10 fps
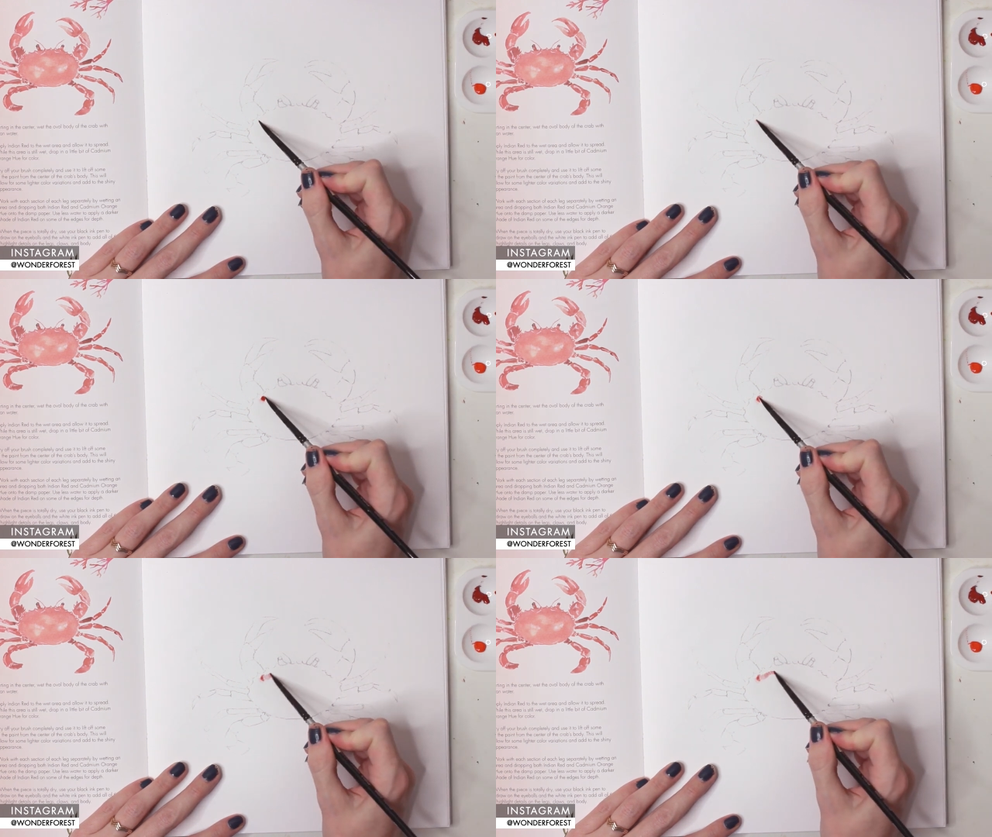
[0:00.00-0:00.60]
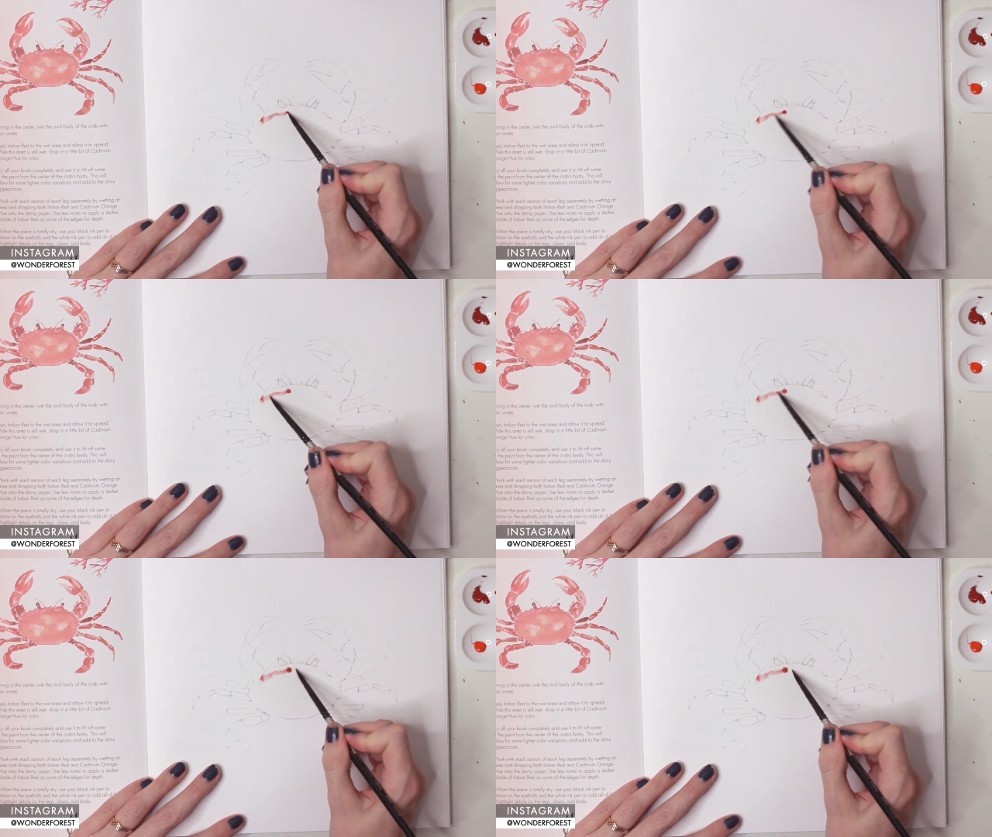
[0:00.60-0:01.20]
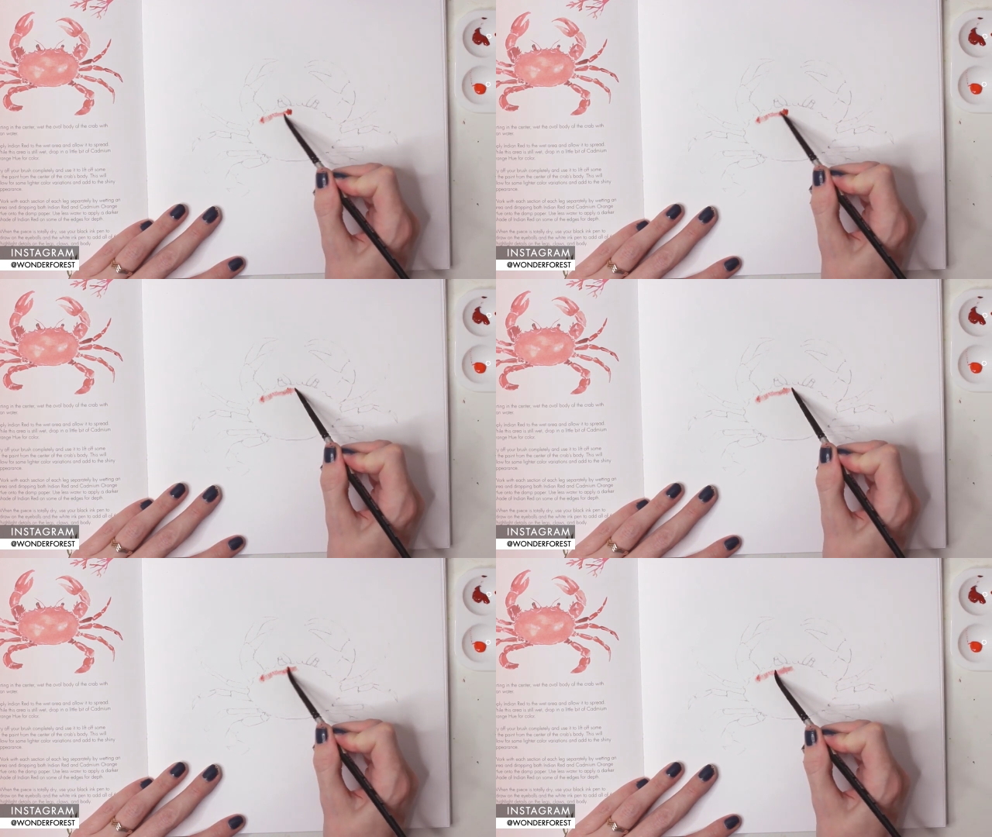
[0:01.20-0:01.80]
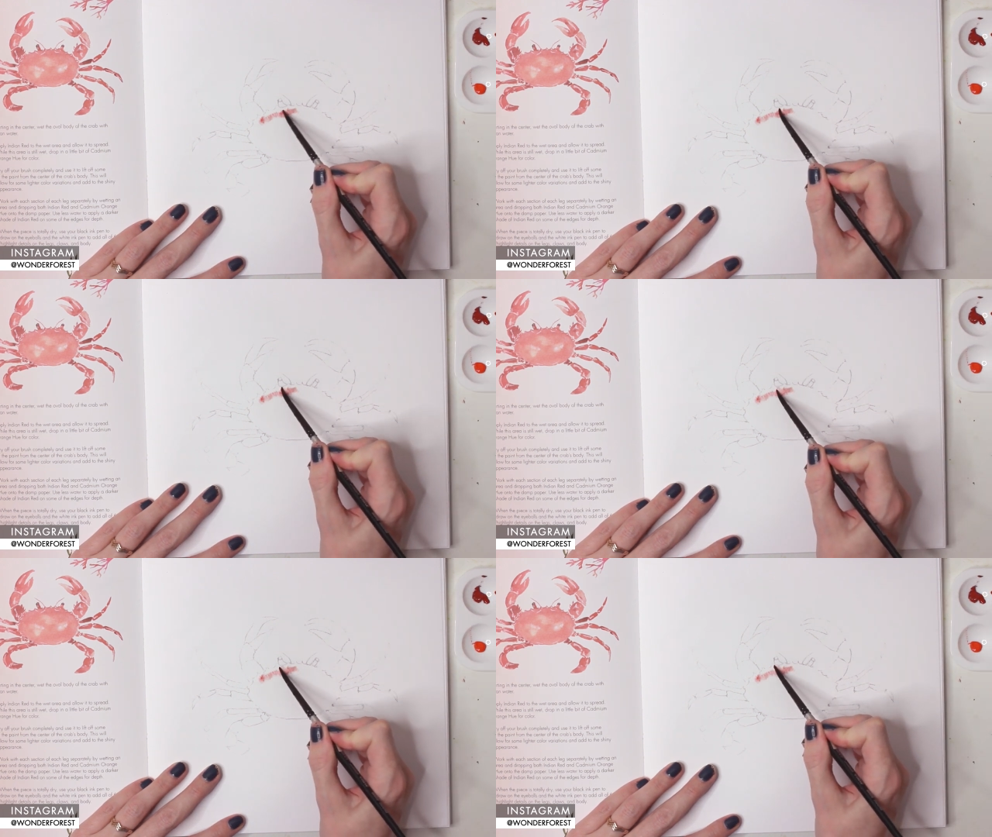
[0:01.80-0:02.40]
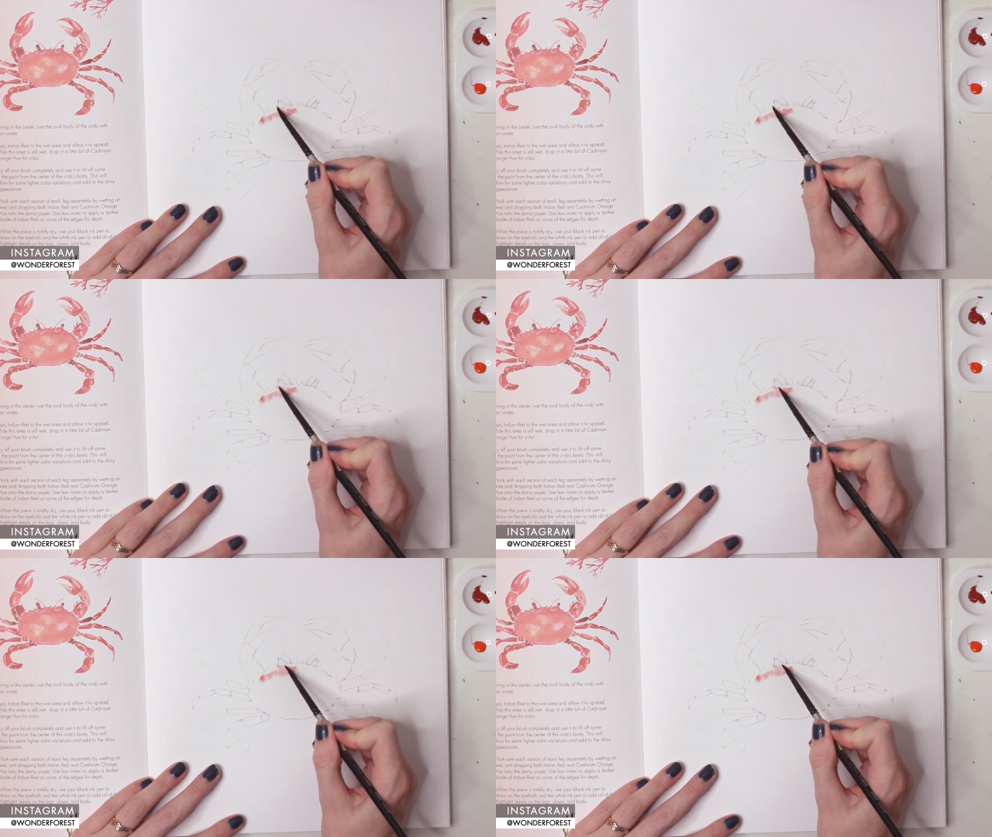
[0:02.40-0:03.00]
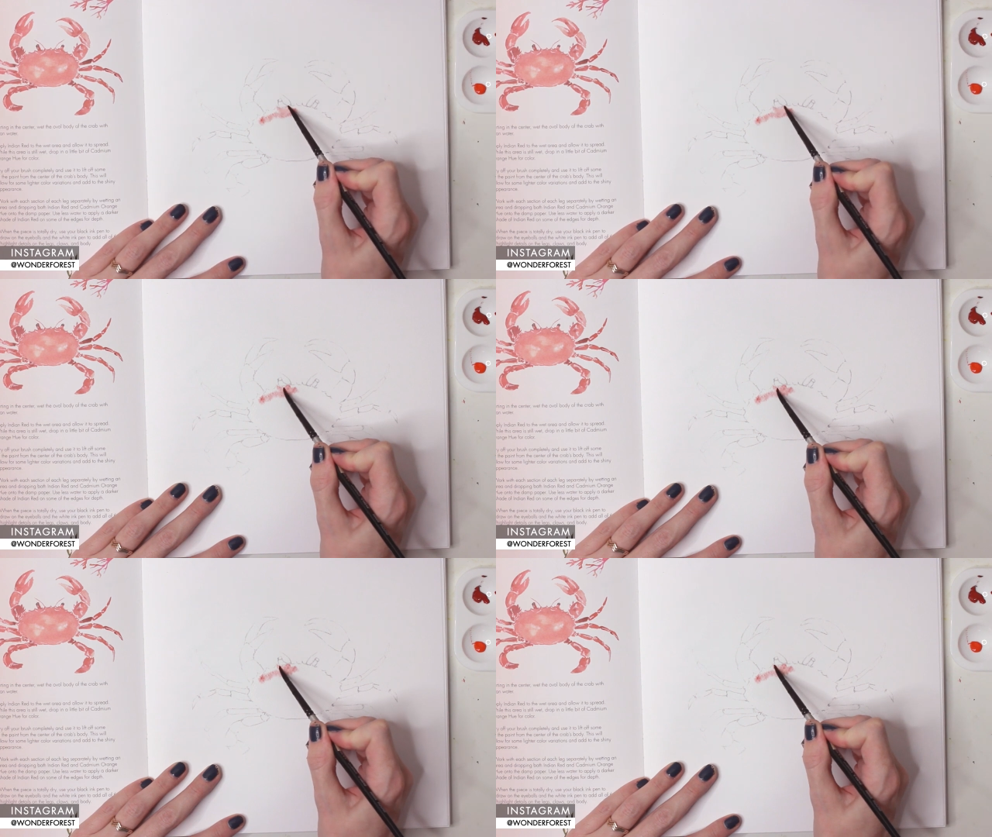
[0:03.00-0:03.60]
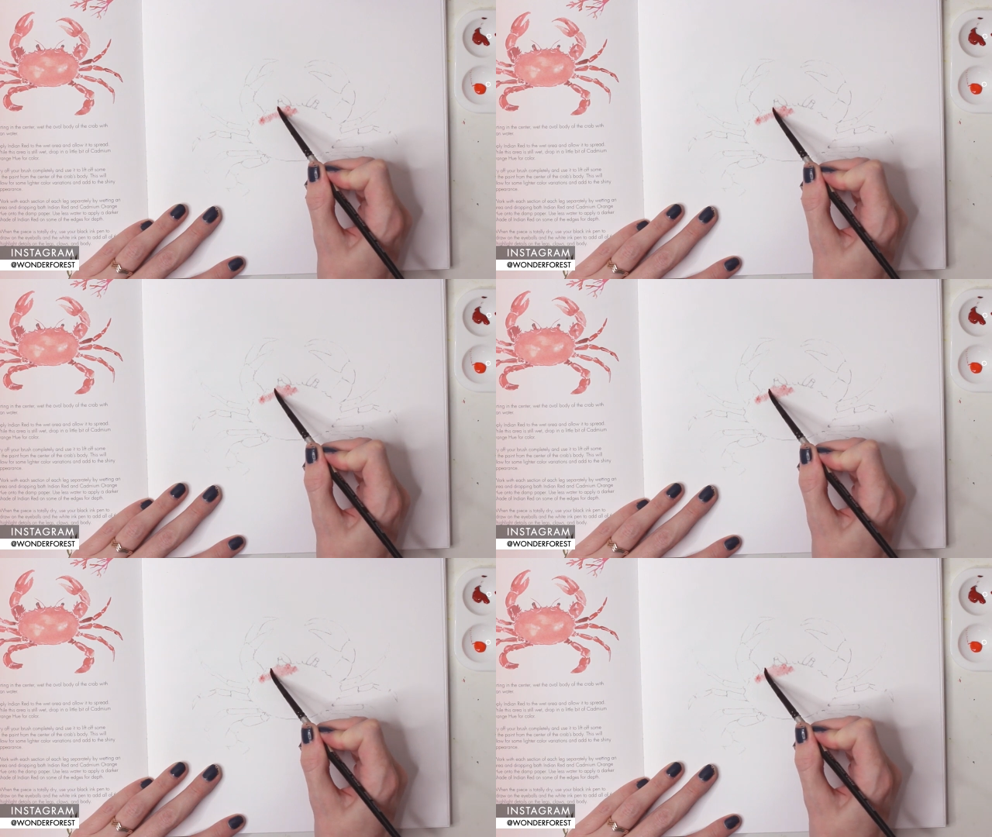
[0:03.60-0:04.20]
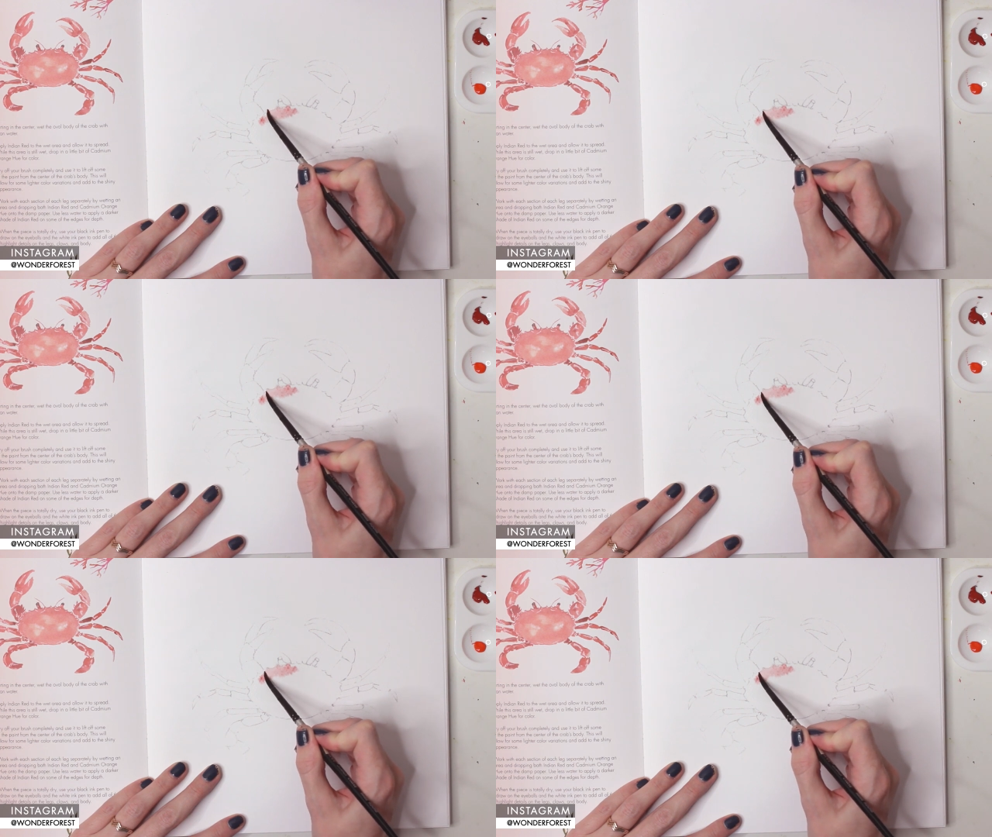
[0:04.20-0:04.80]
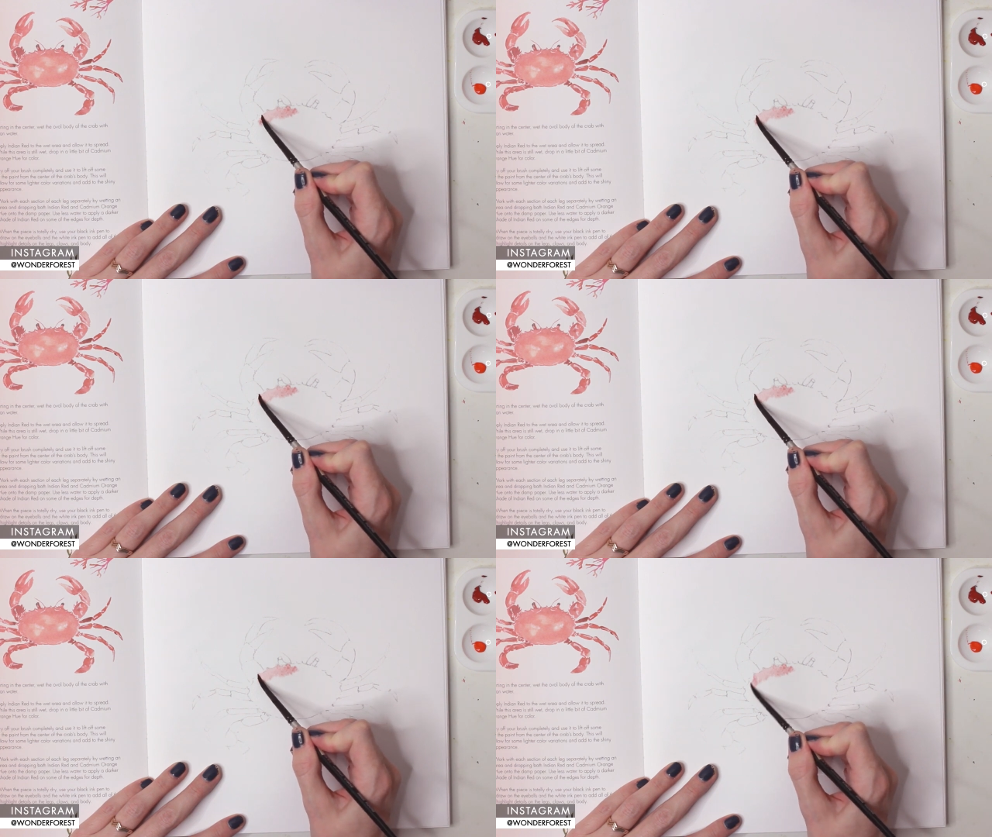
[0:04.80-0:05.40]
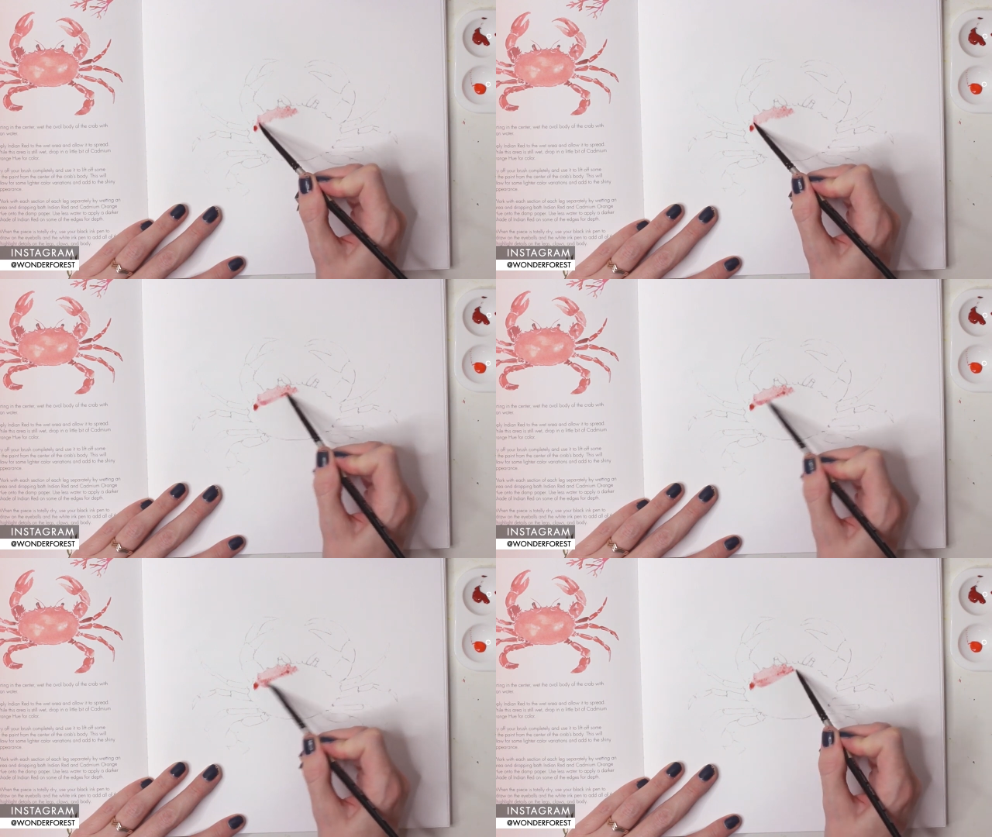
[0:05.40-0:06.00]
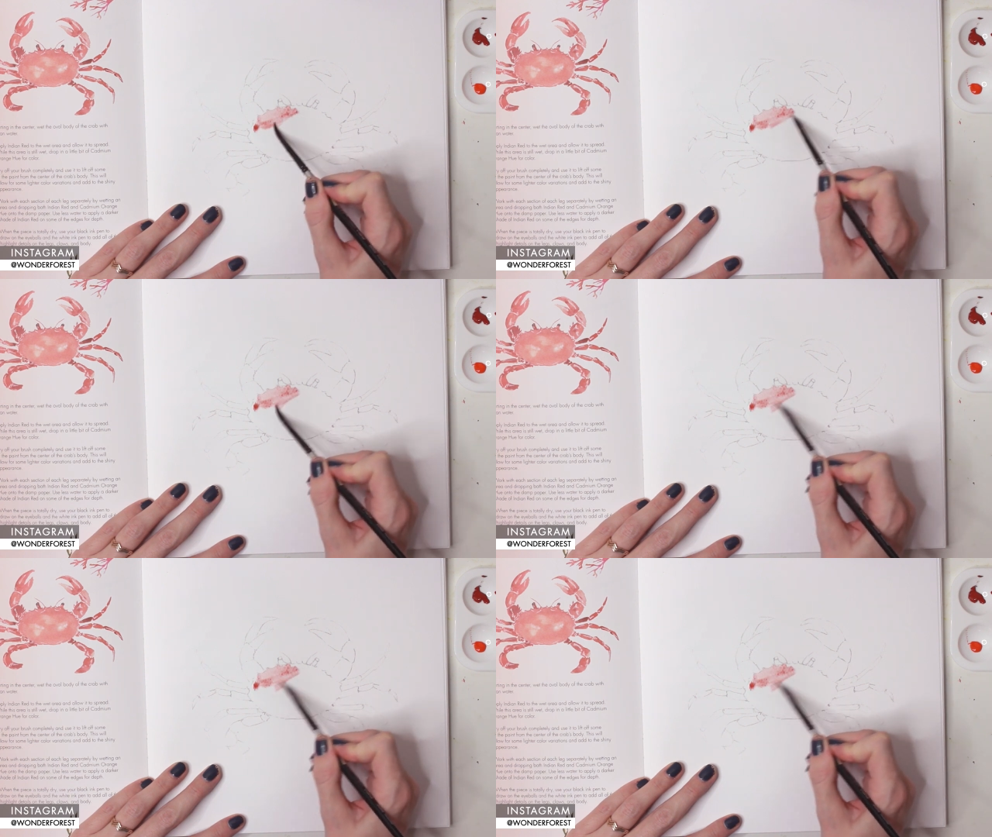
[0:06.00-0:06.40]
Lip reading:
No face is visible, so there are no lips to read.